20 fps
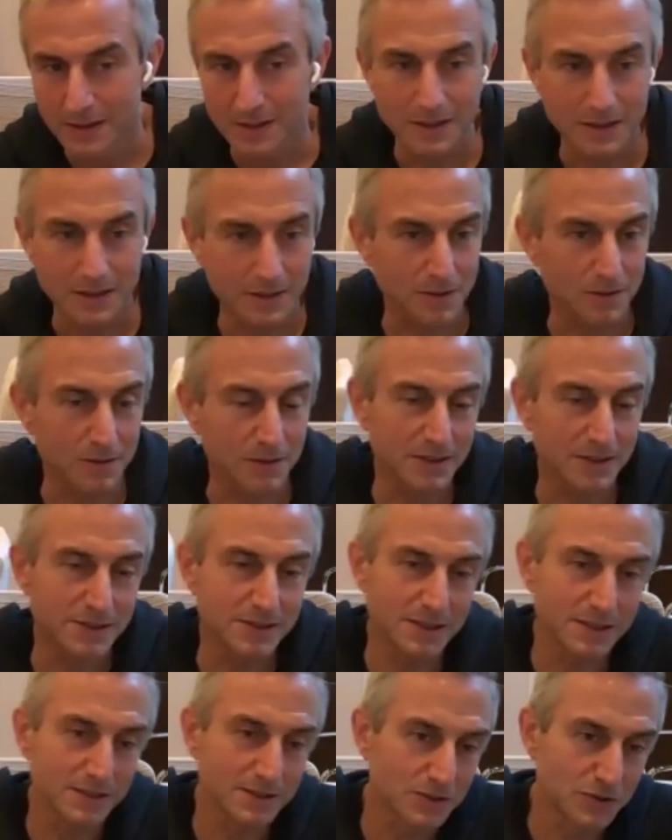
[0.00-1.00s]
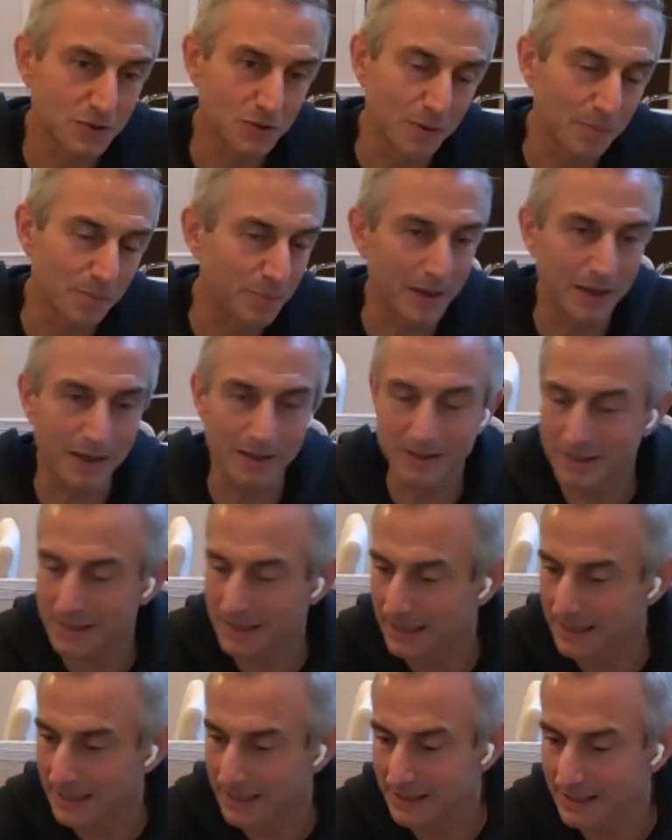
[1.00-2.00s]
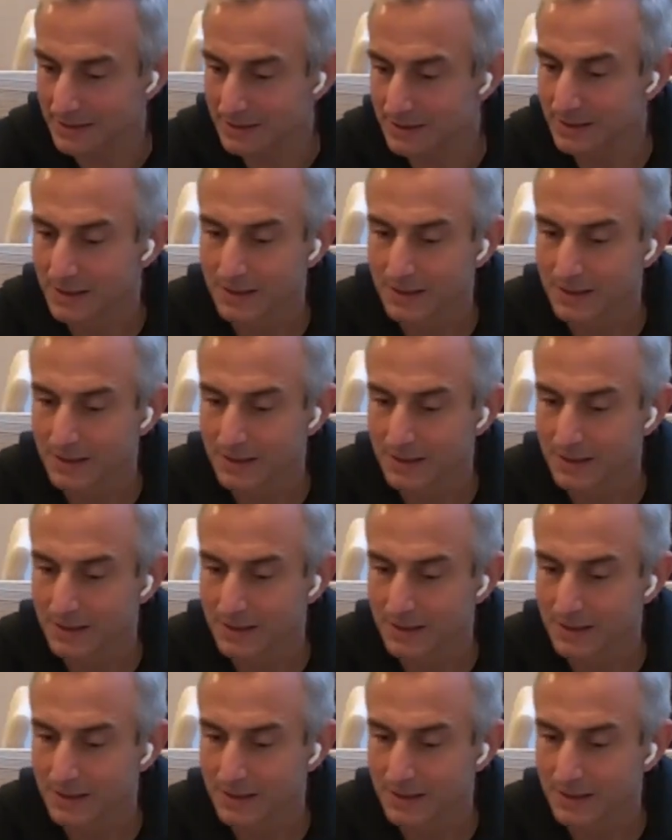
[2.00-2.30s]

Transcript: you know, listen to a podcast,